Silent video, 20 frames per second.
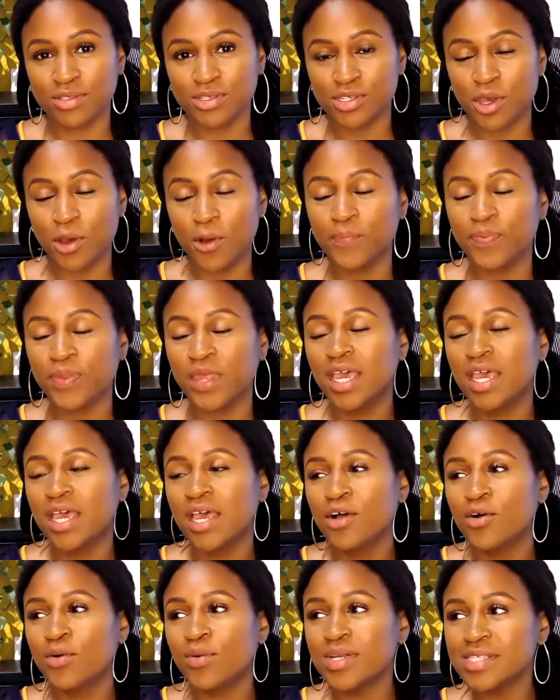So,
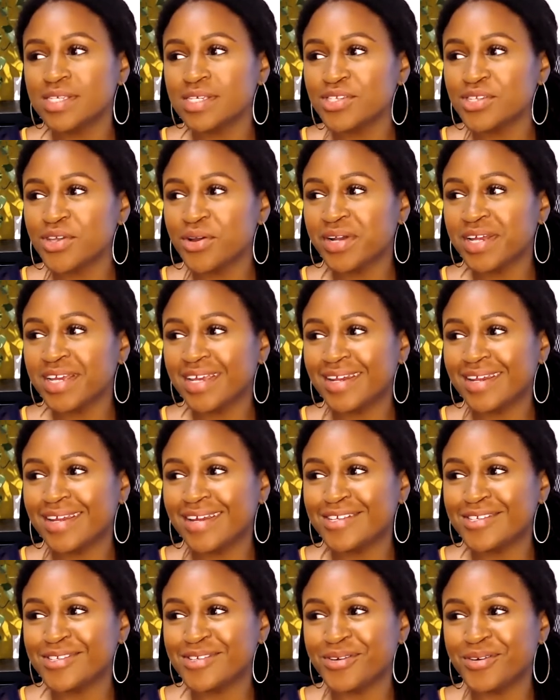once I started getting
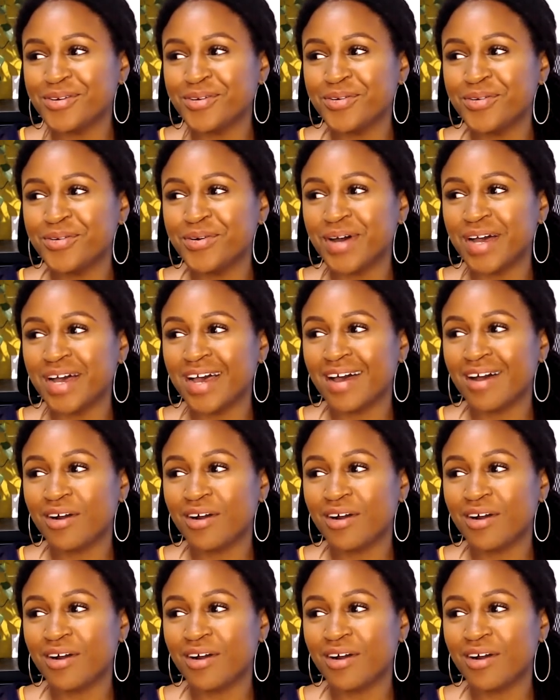into